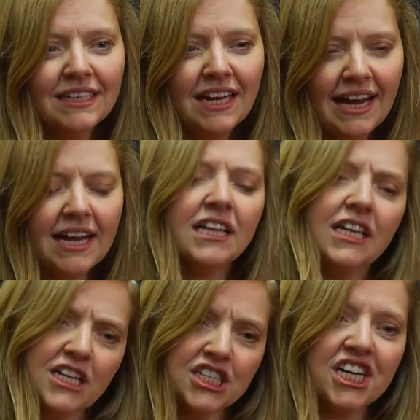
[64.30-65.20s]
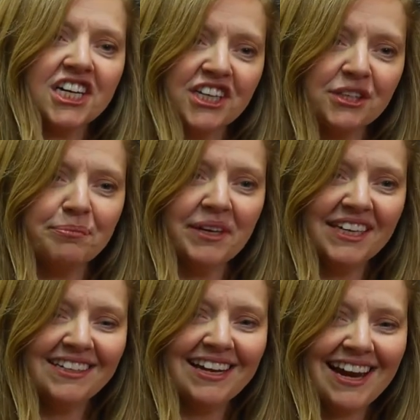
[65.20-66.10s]
And I clung to her a good
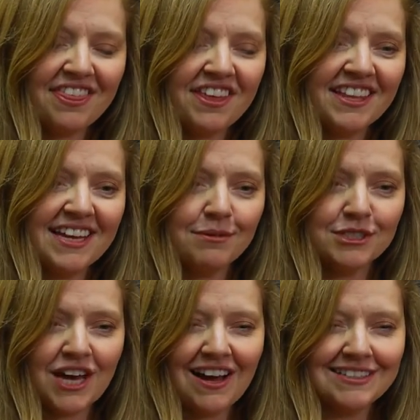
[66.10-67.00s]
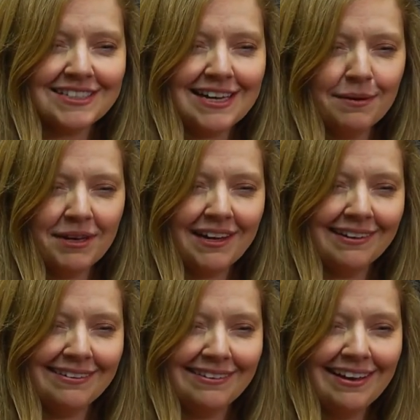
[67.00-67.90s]
bit. And I think that was God's timing.
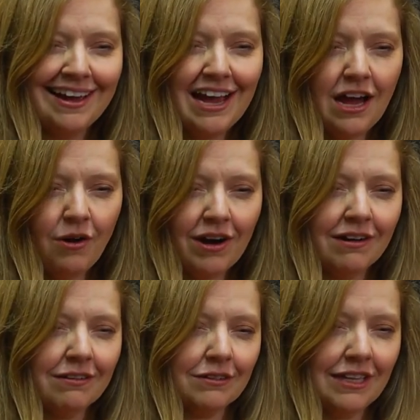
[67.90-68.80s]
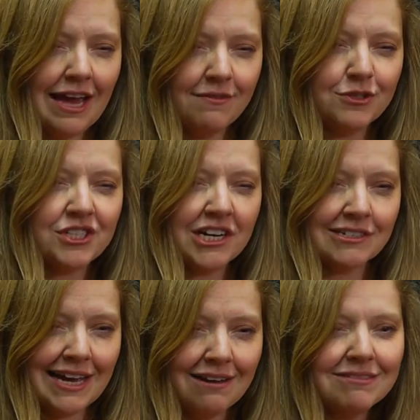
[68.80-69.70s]
And how our lives
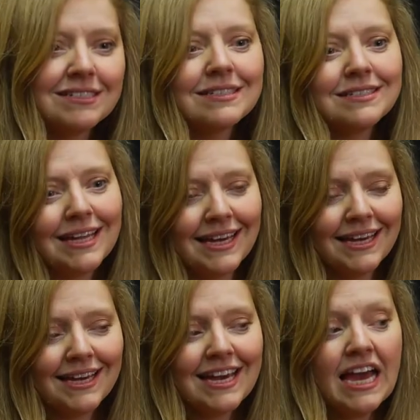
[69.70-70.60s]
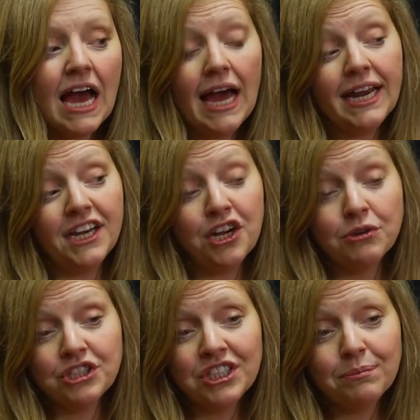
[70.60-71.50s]
turned out. Like, I didn't know
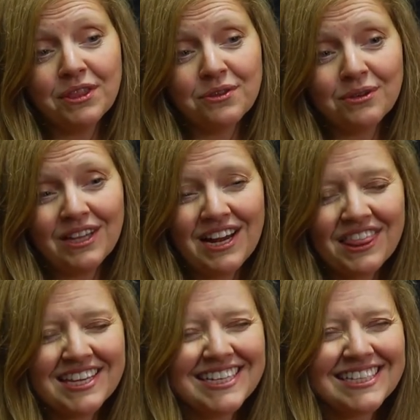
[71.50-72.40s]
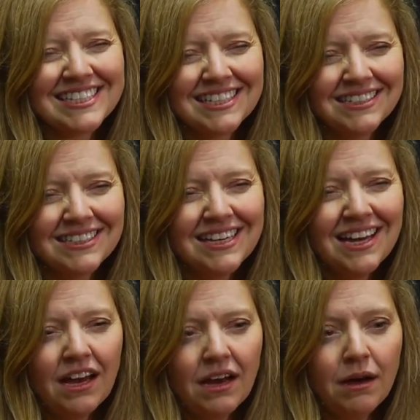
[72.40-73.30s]
she had been through a lot of things,
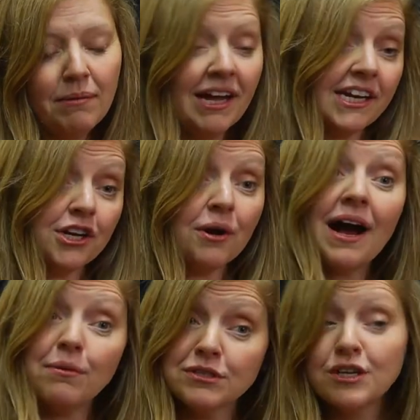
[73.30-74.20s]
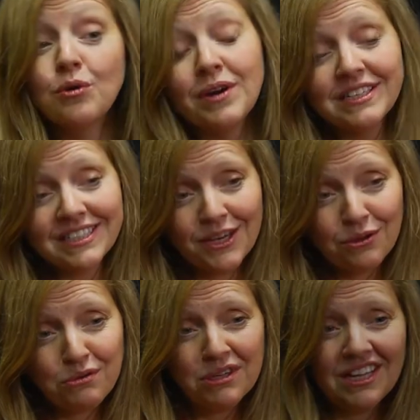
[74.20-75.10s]
and um, I didn't know I was going to go through a